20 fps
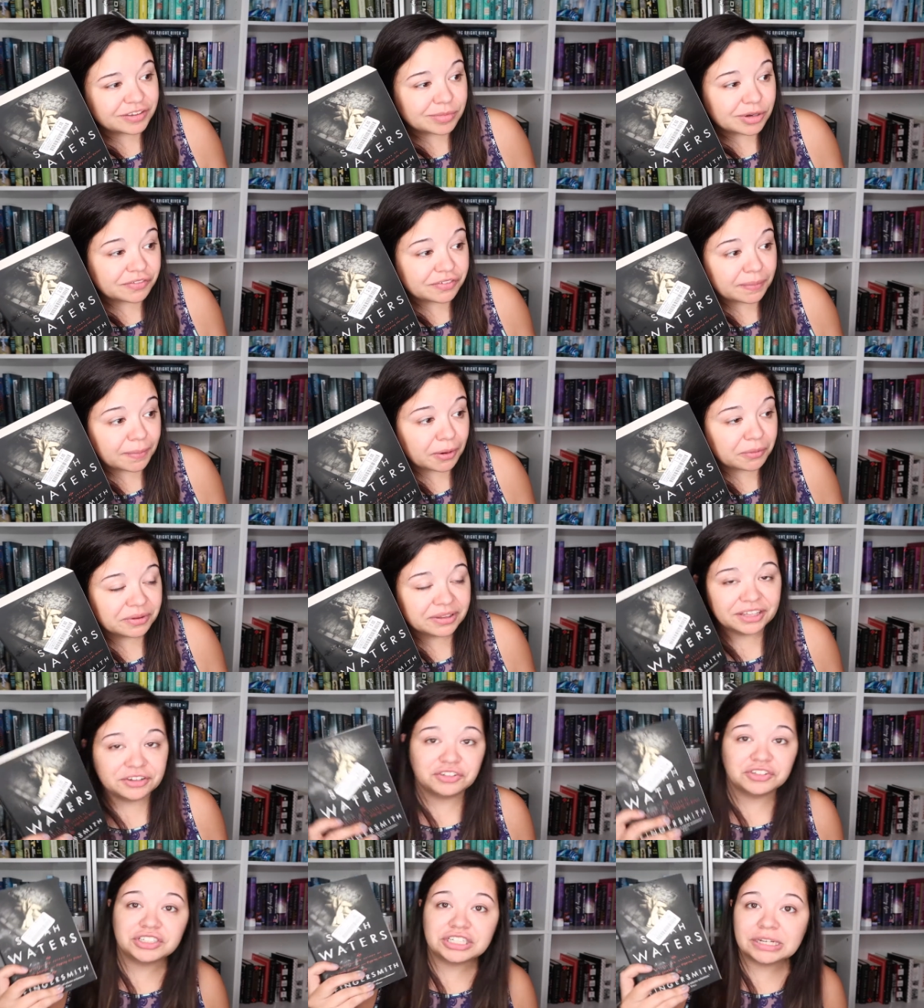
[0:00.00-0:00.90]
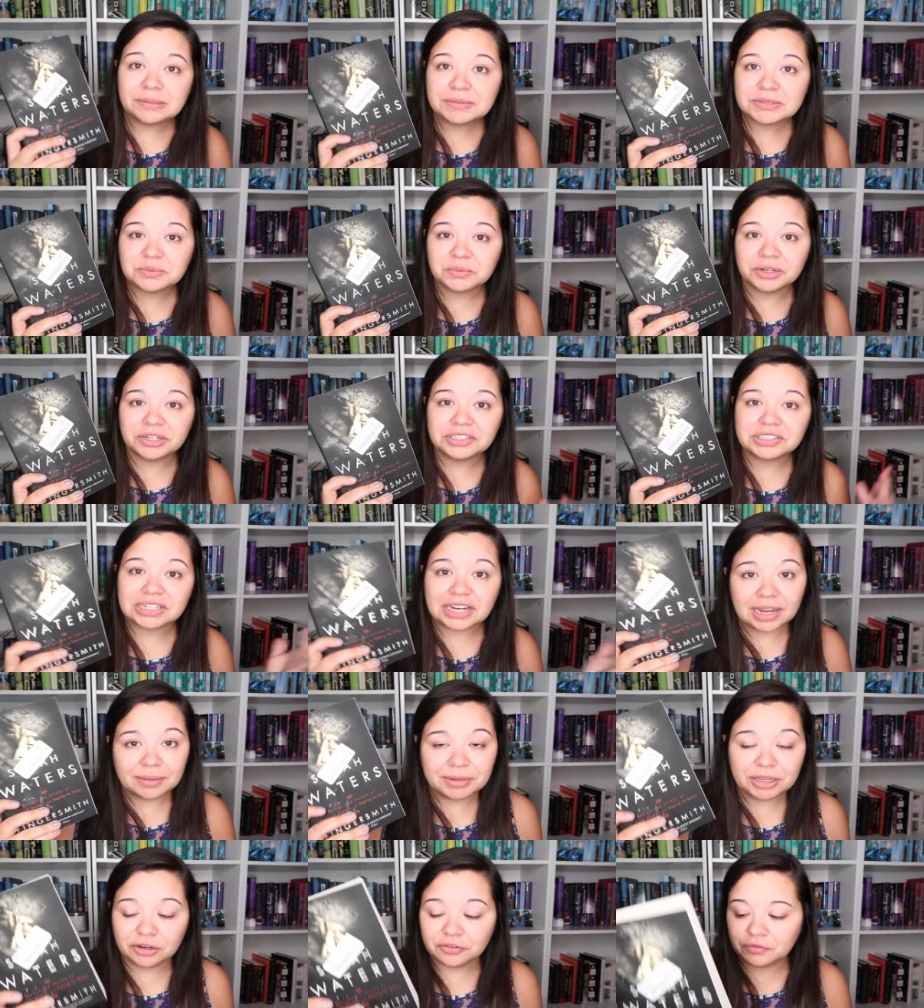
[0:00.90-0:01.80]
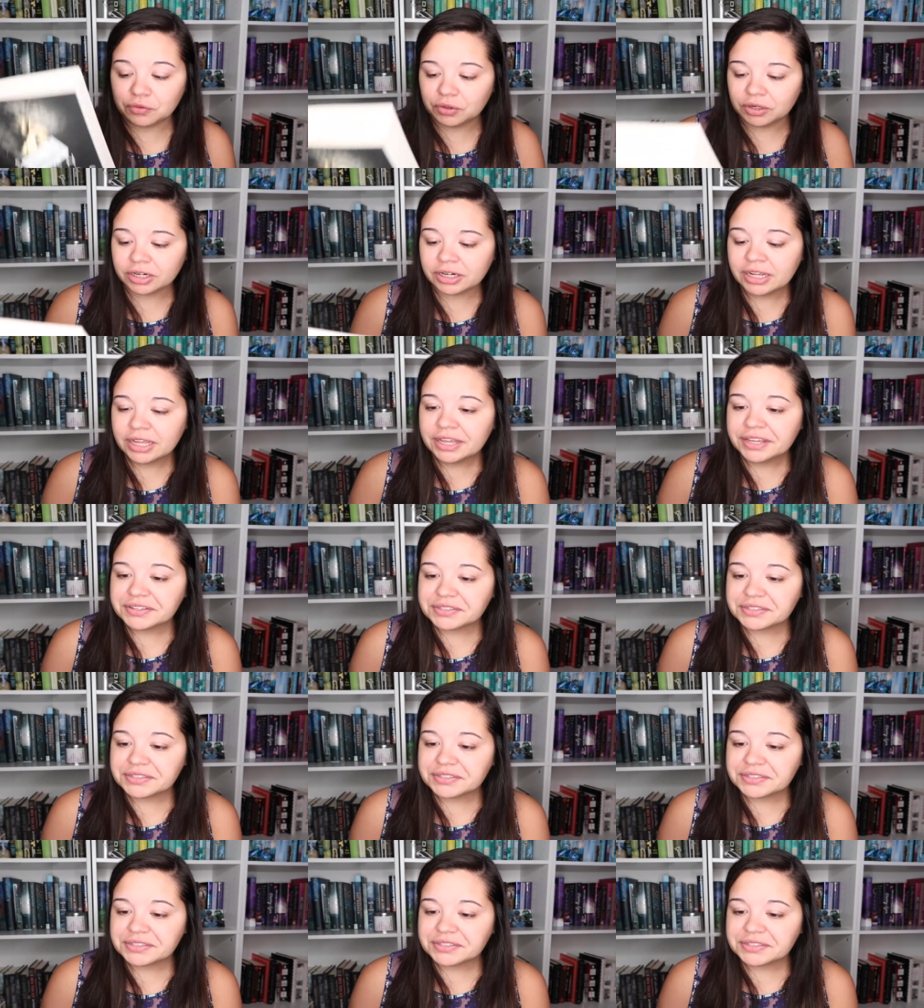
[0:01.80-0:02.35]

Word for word: female-female relationships, which I'm here for.